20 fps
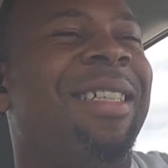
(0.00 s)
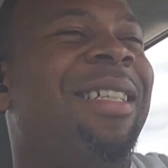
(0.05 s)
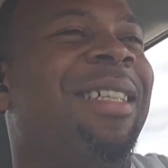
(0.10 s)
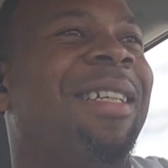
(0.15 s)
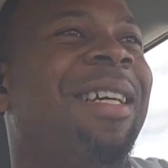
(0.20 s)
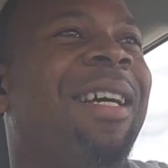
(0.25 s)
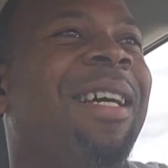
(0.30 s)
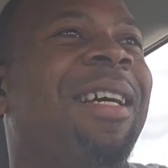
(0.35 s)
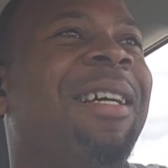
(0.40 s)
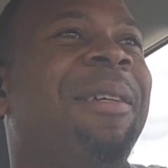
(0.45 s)

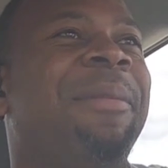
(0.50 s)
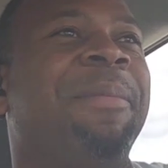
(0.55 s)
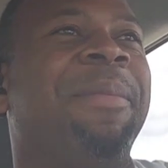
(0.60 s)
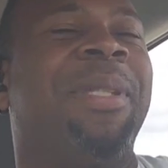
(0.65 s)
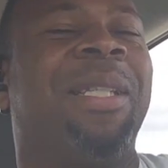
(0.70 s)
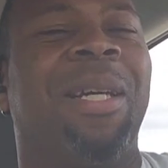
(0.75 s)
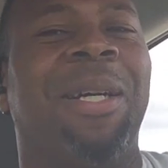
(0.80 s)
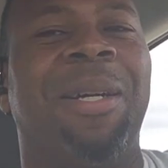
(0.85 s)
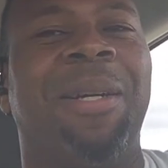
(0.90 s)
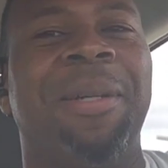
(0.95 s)
Um,
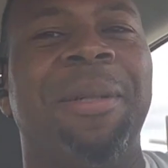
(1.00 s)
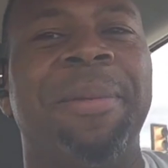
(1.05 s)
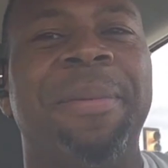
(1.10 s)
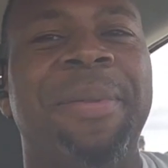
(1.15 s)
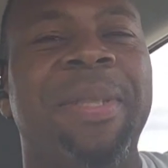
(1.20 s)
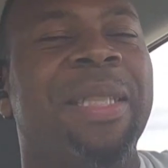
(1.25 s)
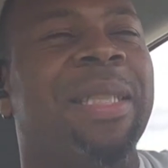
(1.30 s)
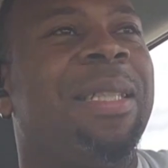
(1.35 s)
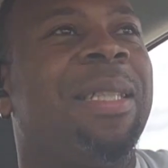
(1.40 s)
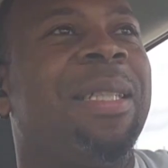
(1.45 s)
so
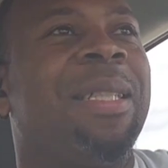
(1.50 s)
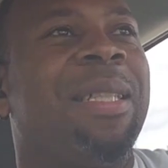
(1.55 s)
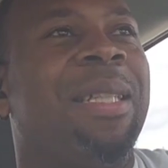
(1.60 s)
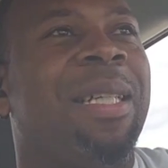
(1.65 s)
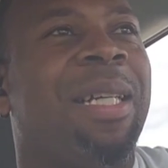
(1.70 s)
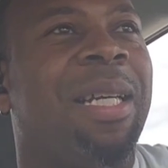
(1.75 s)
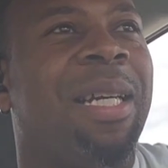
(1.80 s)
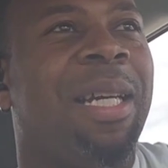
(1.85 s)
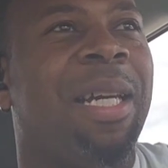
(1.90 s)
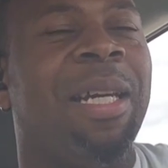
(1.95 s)

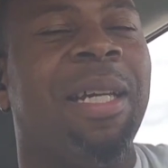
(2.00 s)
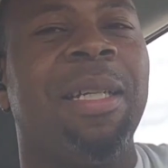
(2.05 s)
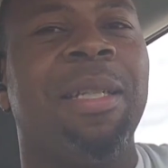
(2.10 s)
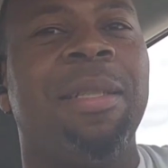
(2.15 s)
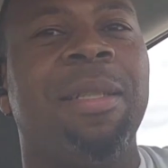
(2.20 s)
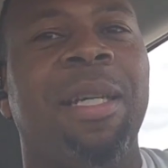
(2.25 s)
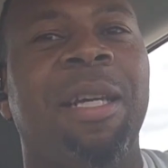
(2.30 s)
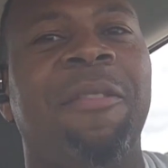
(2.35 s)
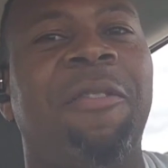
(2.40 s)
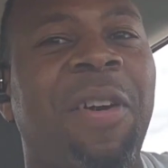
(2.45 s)
it
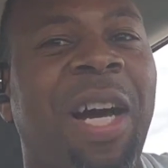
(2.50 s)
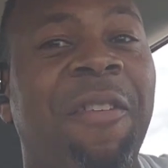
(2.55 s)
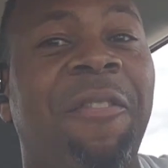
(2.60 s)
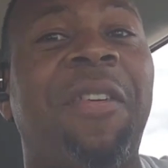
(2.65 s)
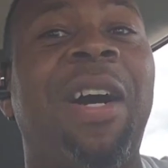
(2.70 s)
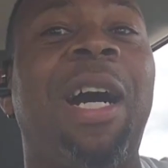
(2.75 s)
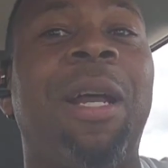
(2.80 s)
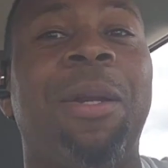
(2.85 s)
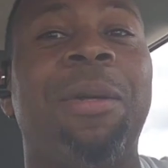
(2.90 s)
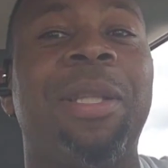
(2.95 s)
if I
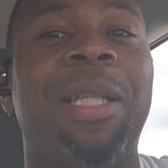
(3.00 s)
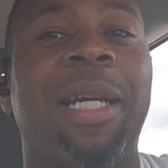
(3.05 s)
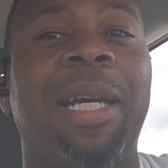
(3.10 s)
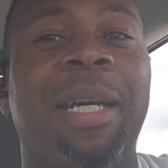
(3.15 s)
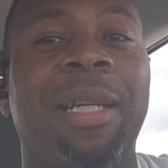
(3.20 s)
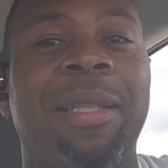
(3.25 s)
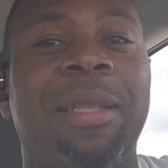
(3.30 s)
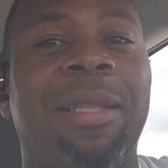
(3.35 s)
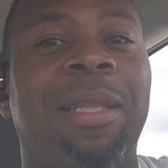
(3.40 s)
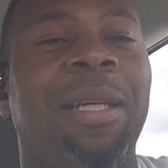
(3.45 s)
followed
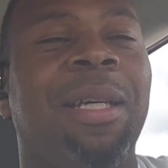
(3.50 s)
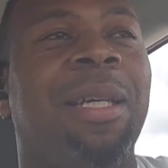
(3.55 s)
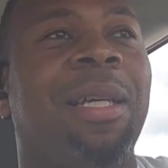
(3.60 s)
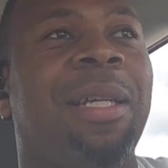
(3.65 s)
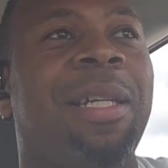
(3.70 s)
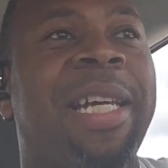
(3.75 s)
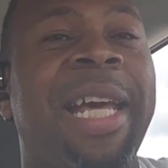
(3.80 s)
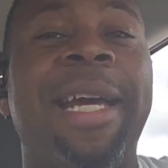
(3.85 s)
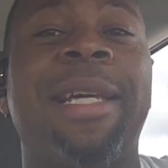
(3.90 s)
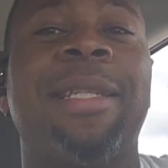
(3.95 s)
that
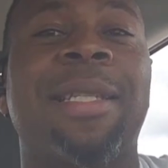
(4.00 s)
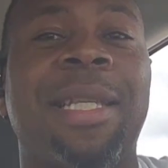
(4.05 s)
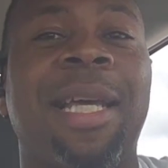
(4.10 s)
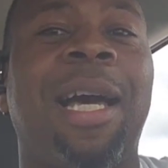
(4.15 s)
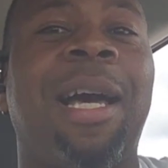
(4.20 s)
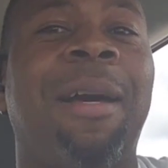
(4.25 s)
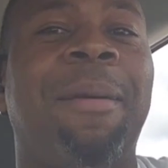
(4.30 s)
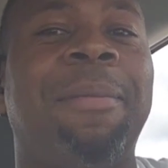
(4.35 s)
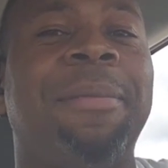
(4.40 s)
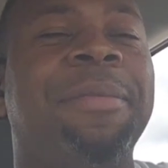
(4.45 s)
the next
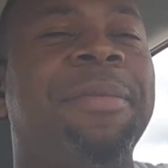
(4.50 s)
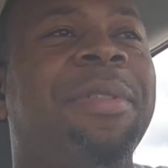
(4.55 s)
stop,